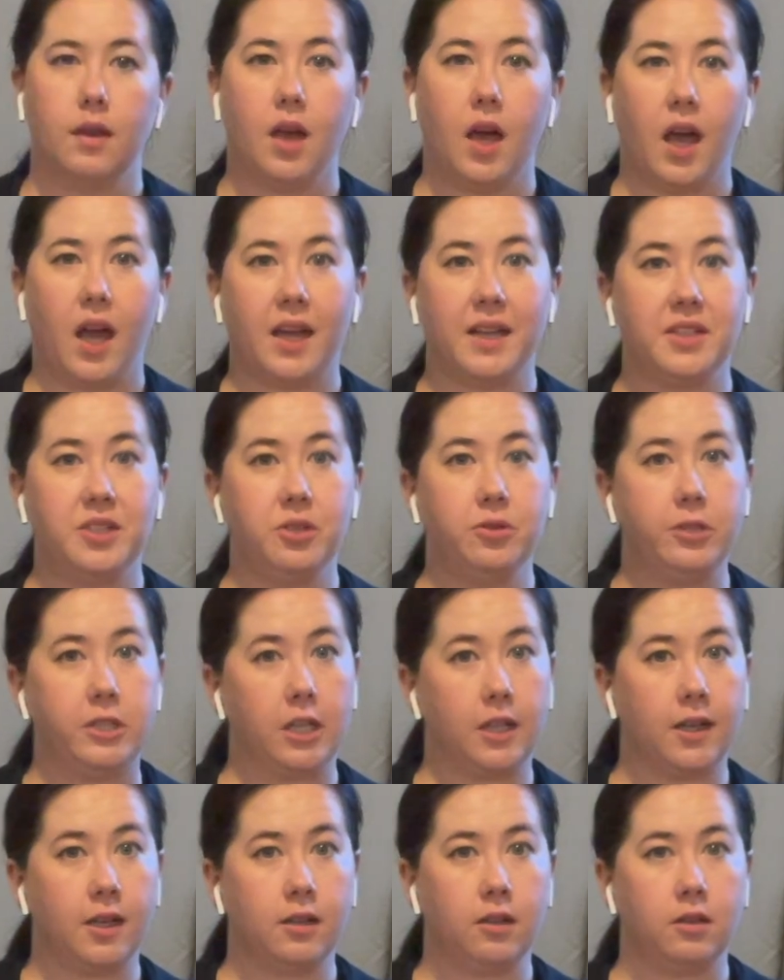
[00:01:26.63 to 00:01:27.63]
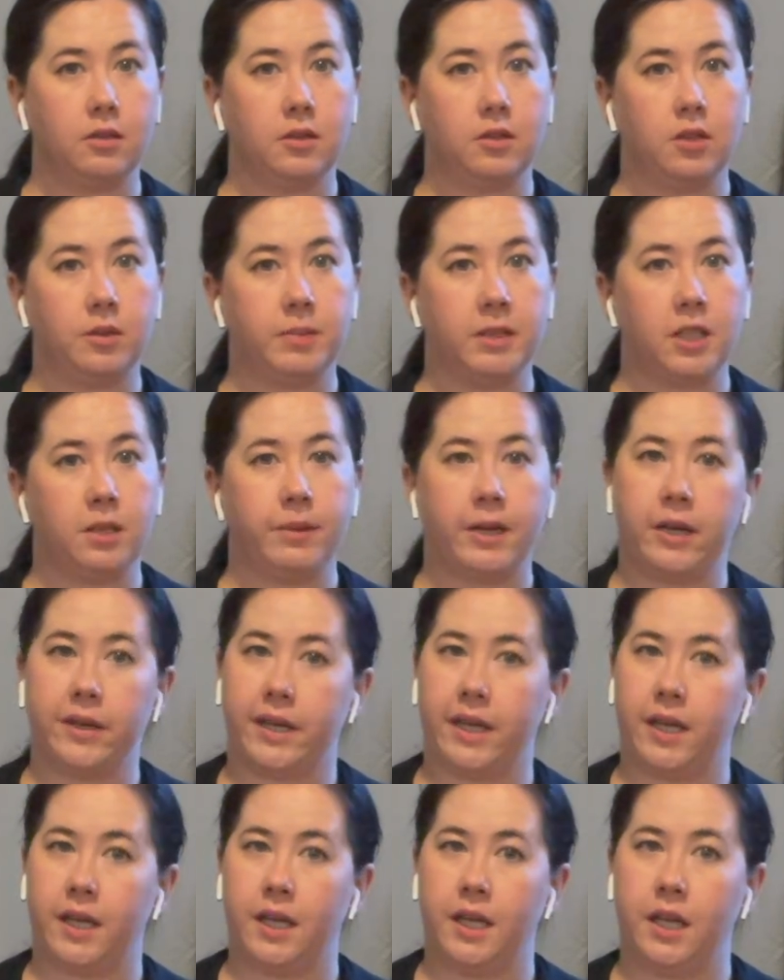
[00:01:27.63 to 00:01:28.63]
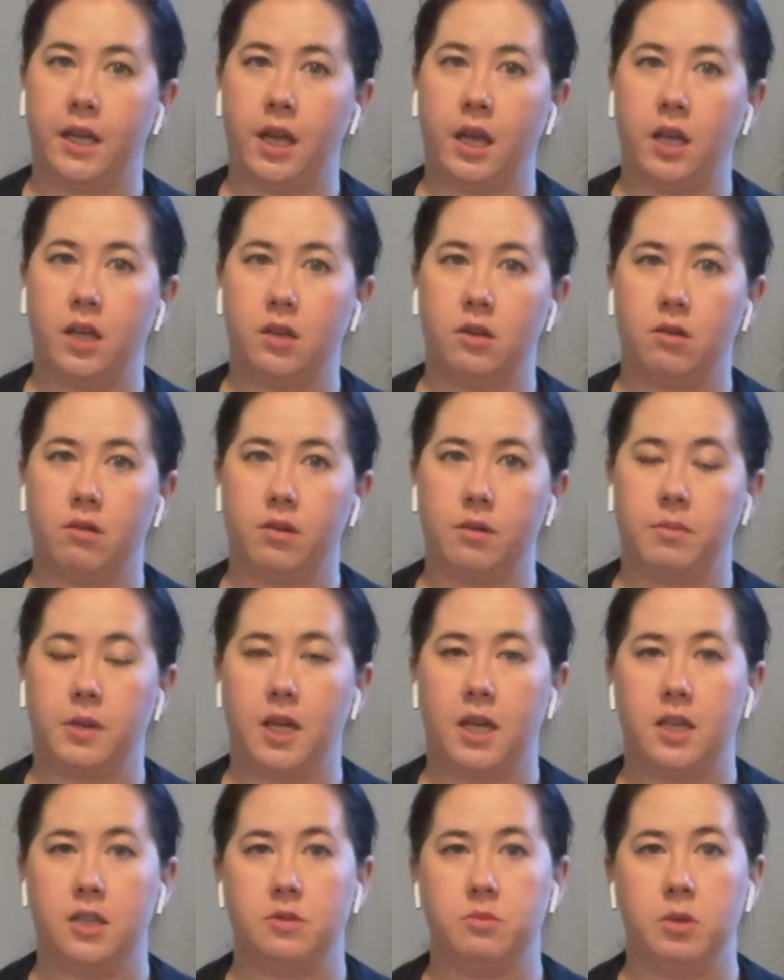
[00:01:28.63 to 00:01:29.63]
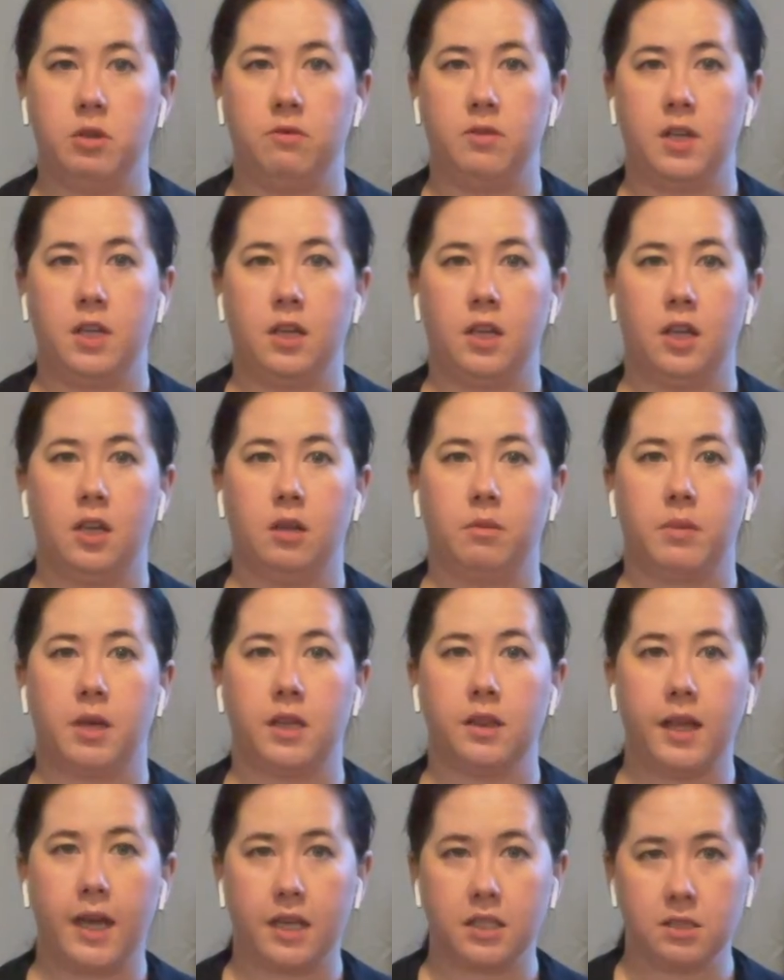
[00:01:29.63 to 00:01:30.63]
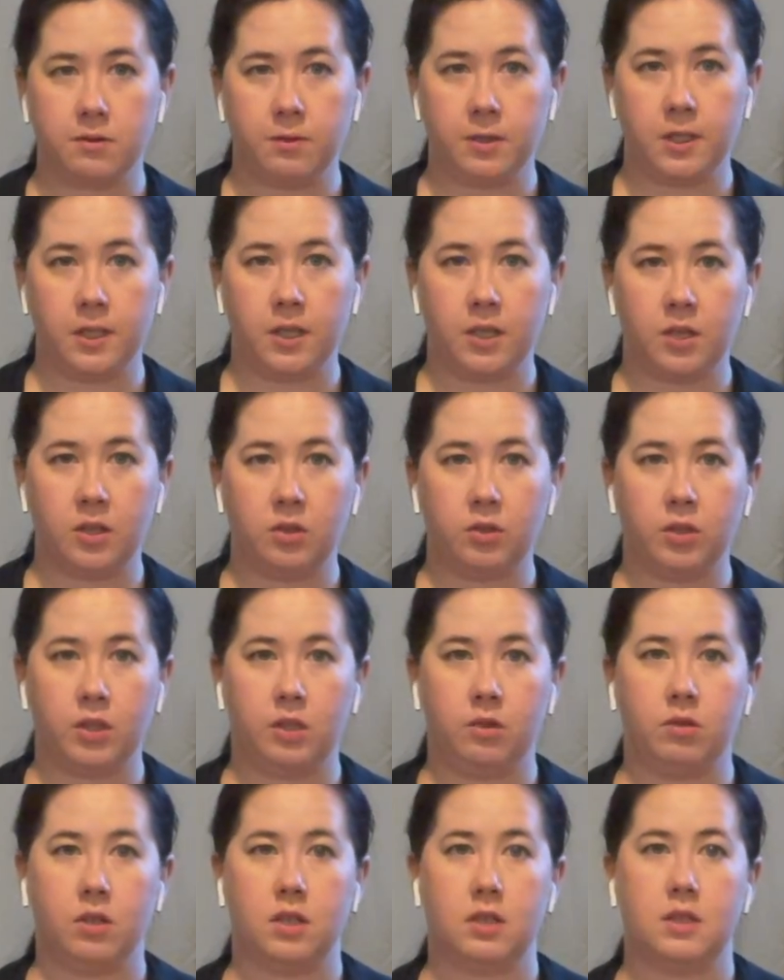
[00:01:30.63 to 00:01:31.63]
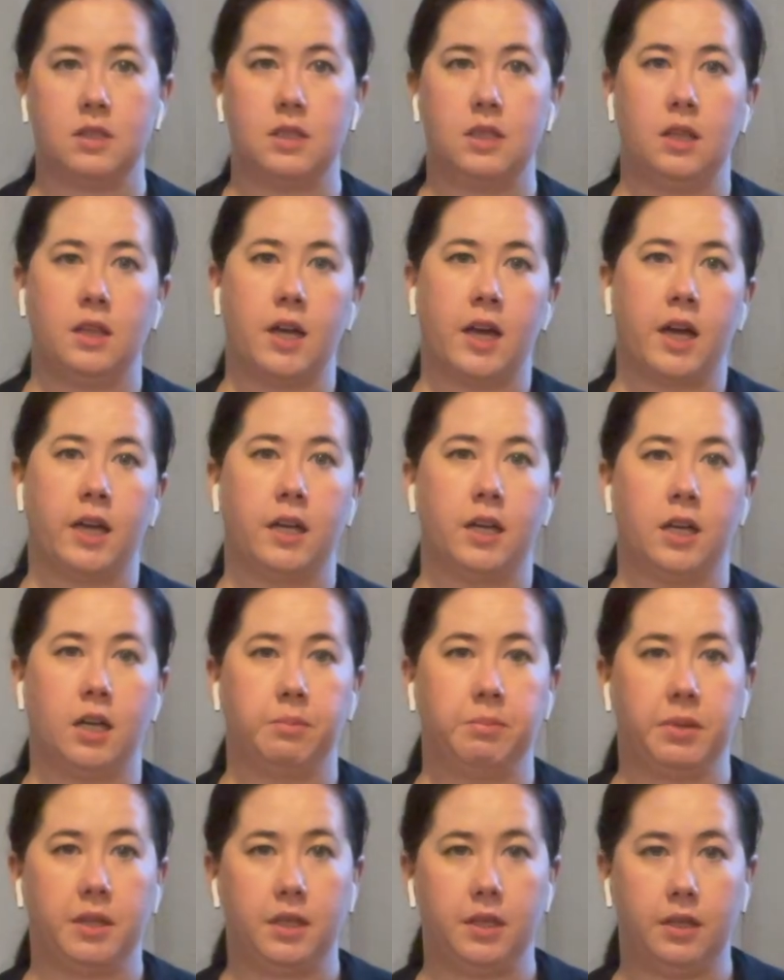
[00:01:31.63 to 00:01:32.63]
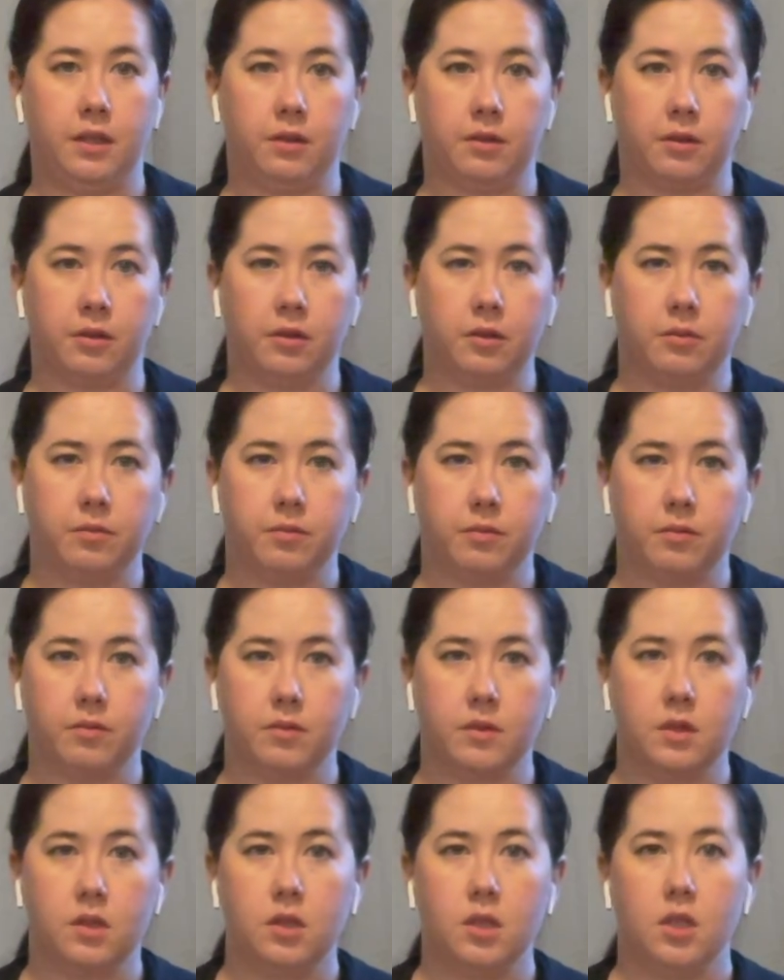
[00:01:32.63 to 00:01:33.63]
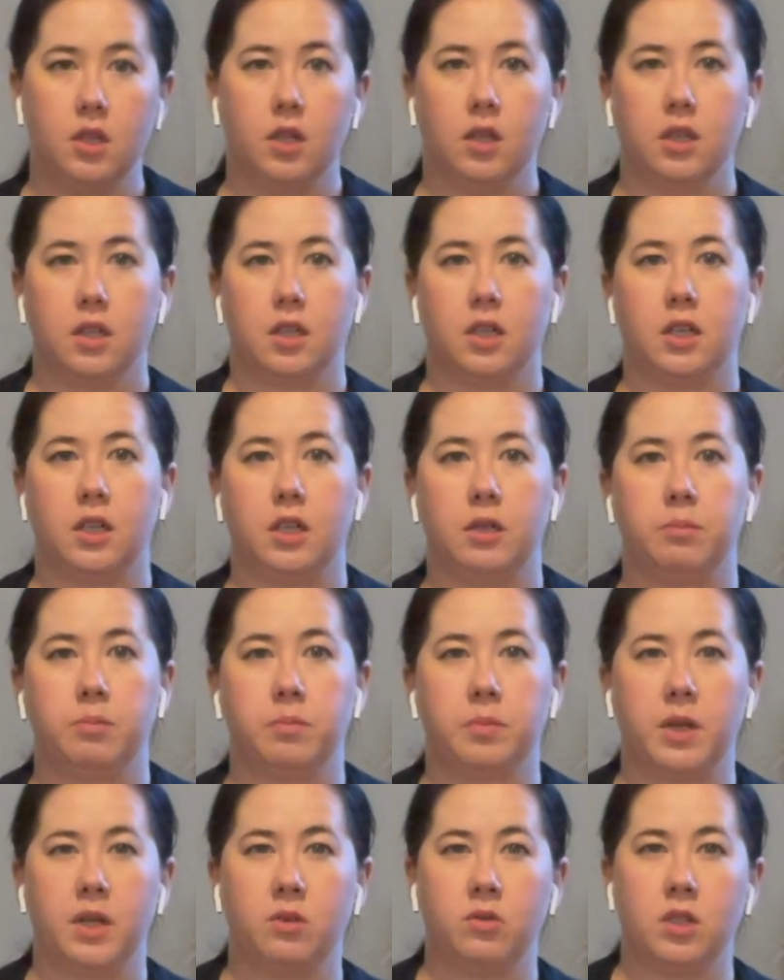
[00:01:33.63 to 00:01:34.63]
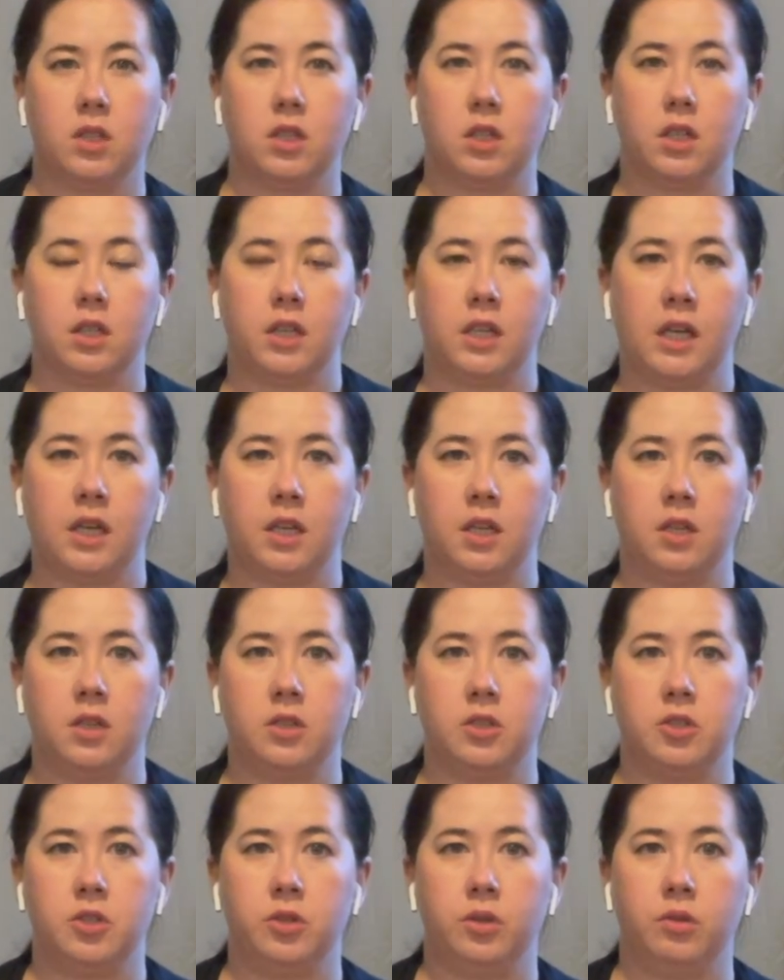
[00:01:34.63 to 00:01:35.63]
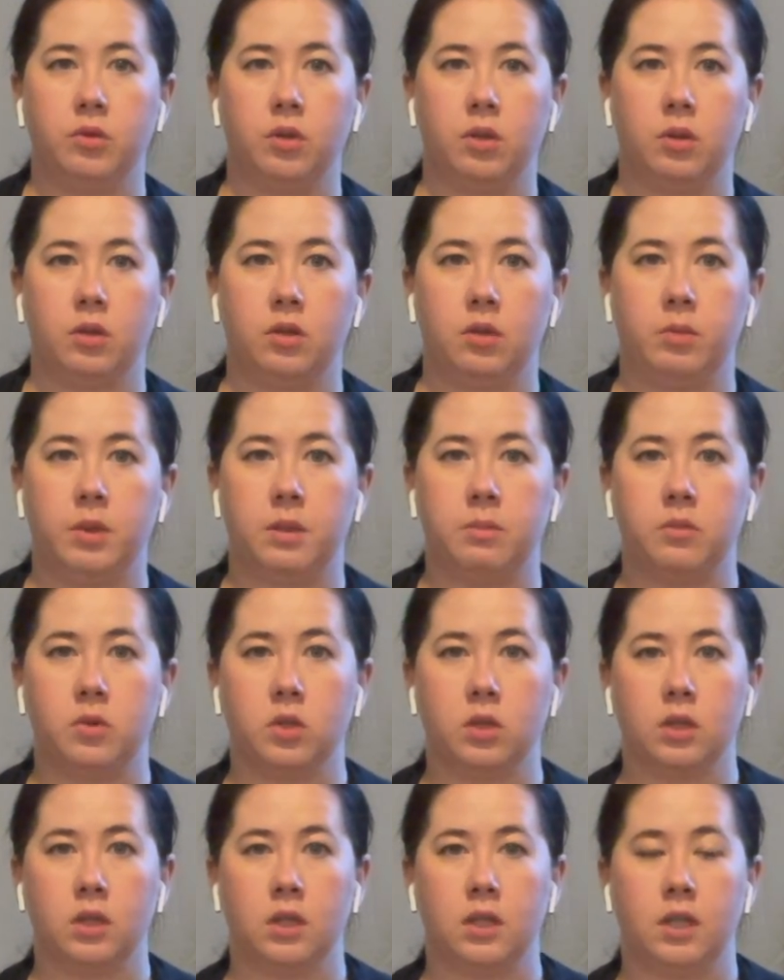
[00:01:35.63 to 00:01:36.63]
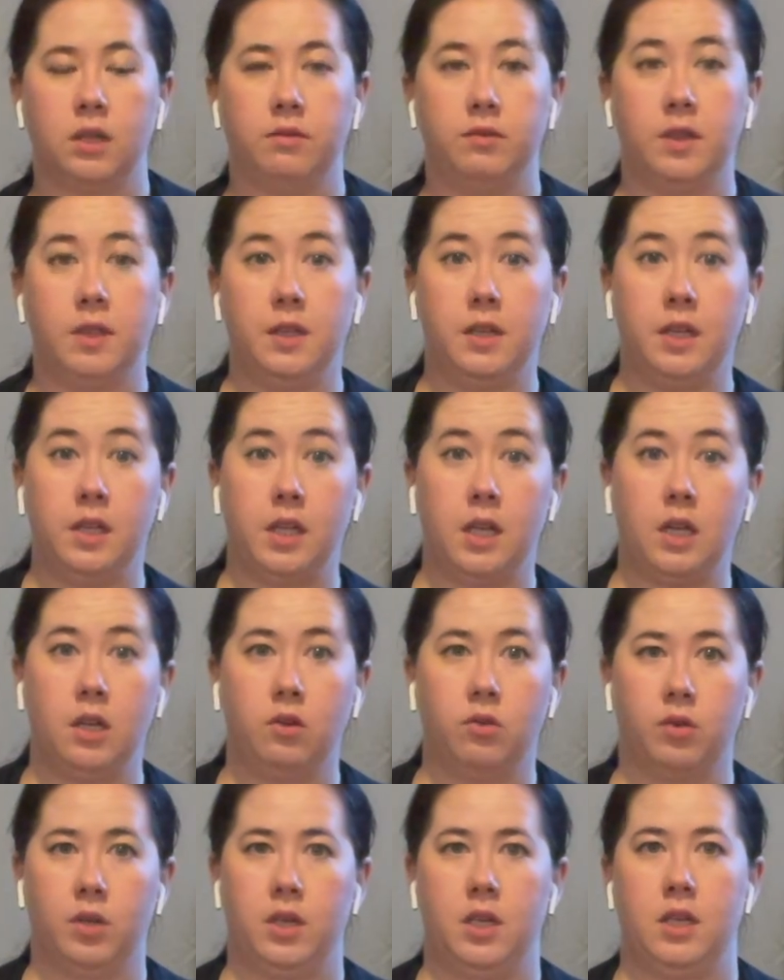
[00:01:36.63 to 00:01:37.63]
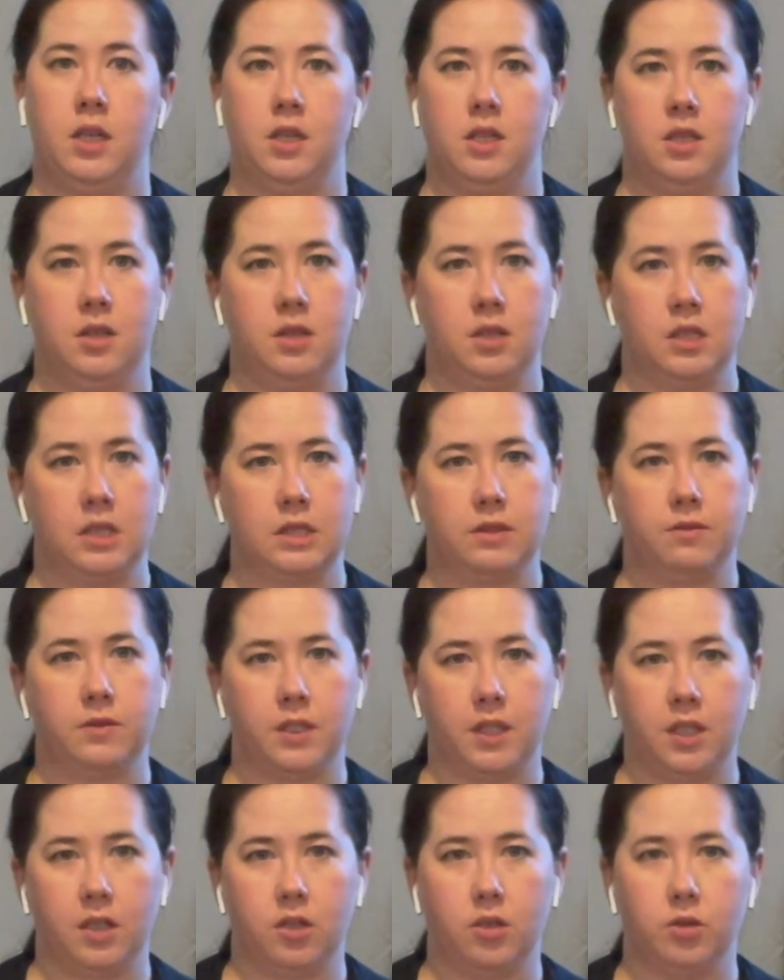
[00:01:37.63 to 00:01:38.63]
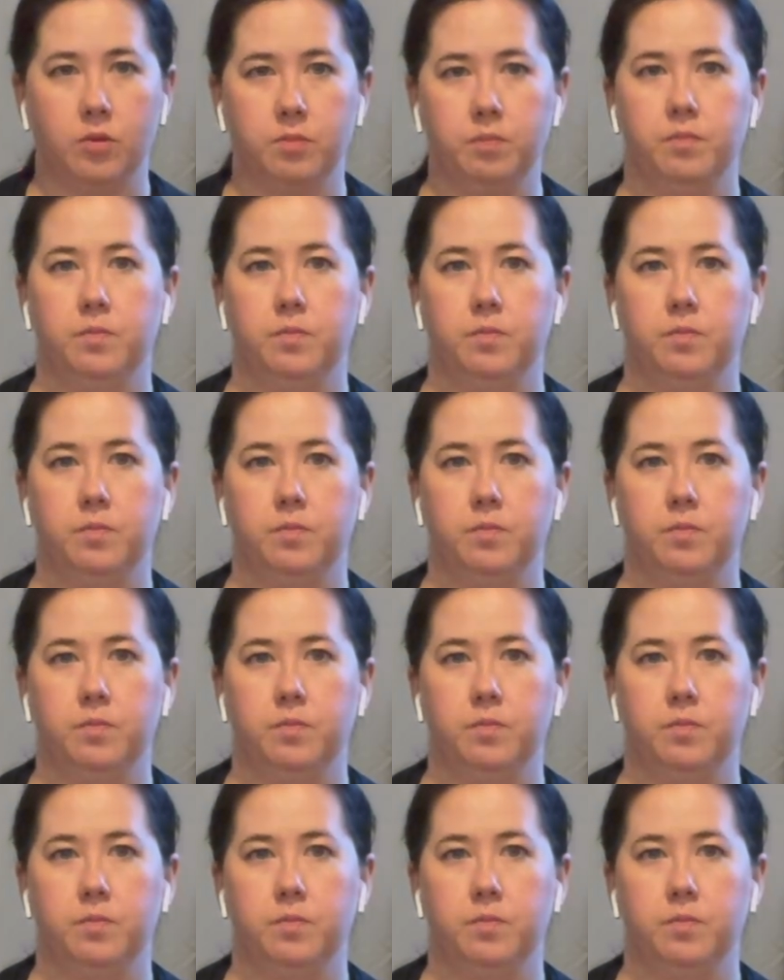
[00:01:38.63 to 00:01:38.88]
I do talk a little bit about getting your rib cage moving in my last video. You can see that up here. But I want to get into a little bit more of the nitty-gritty in this video.